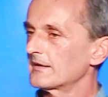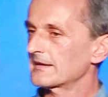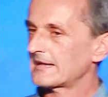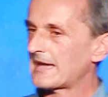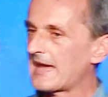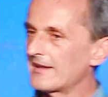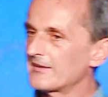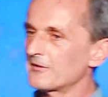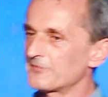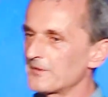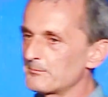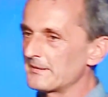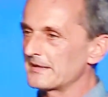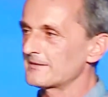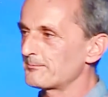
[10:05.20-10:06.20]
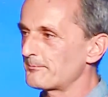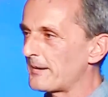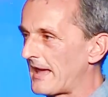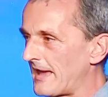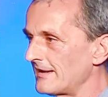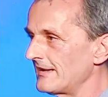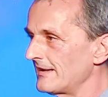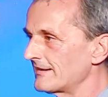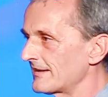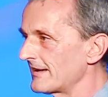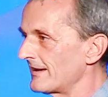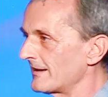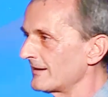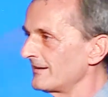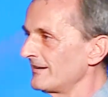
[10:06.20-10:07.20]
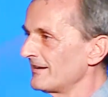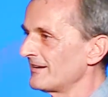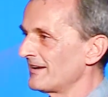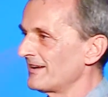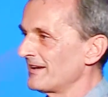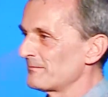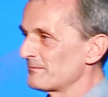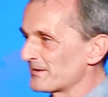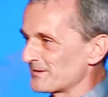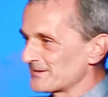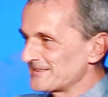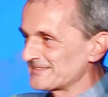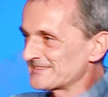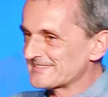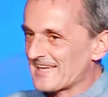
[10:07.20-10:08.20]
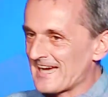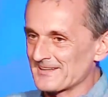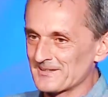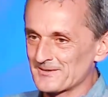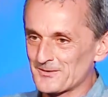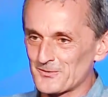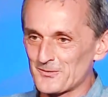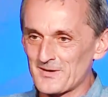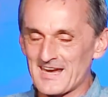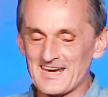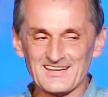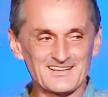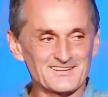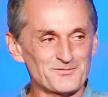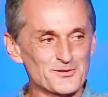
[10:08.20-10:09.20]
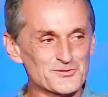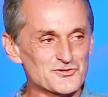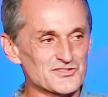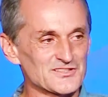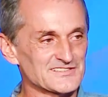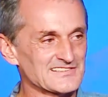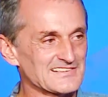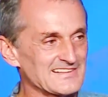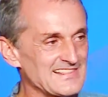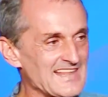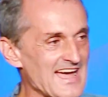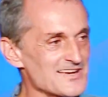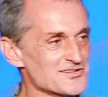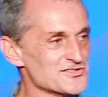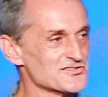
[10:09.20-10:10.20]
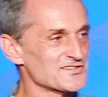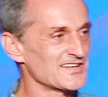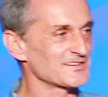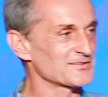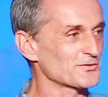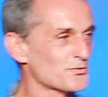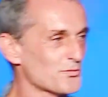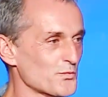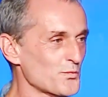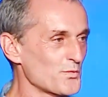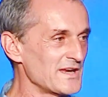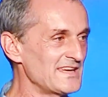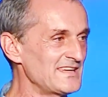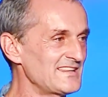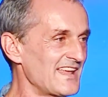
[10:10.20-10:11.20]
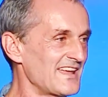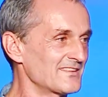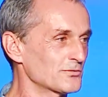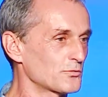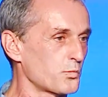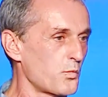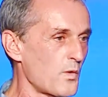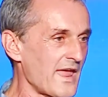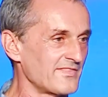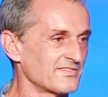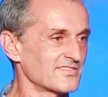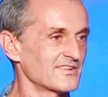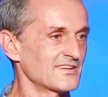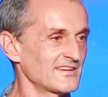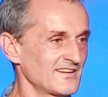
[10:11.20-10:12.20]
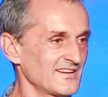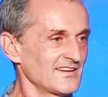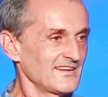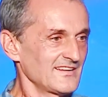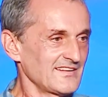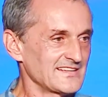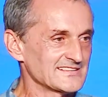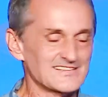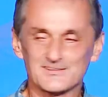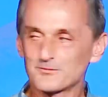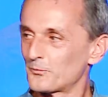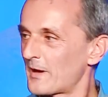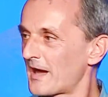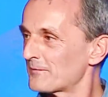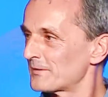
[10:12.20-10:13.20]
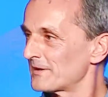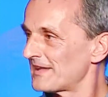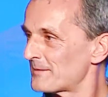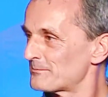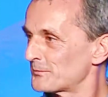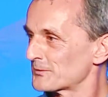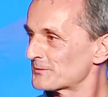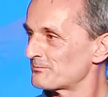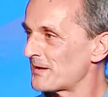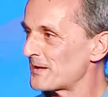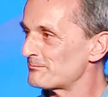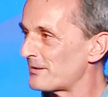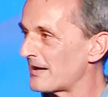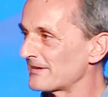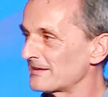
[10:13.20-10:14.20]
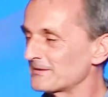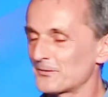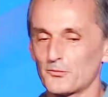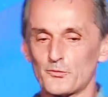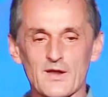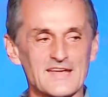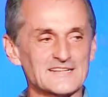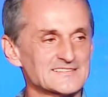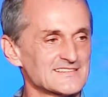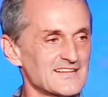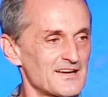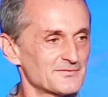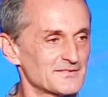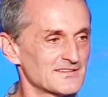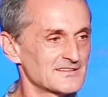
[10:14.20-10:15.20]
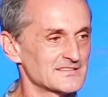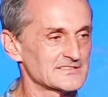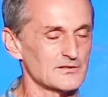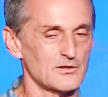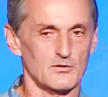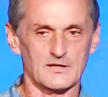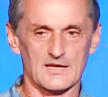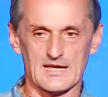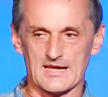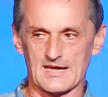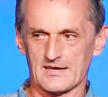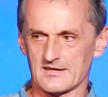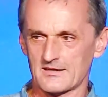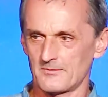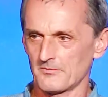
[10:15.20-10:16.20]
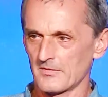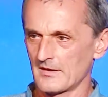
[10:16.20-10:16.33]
kind of a bit panicking because it started to rain and it was just lush and green and wet. And I said, where will I put my body to rest after this long hike?